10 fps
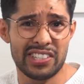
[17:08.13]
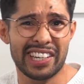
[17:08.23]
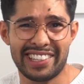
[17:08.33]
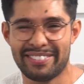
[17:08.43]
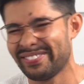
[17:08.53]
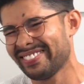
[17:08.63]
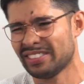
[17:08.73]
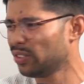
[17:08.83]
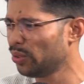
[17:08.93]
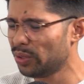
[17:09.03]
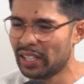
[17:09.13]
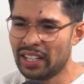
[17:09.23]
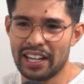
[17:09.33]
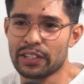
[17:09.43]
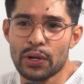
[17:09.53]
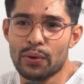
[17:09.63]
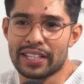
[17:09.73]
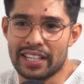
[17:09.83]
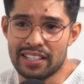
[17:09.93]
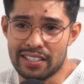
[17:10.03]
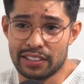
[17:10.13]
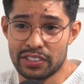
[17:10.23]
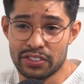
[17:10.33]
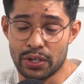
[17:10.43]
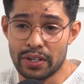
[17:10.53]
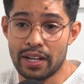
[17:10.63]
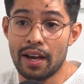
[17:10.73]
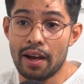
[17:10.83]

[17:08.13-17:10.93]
Jackie, who? Like, no one cares. They just don't.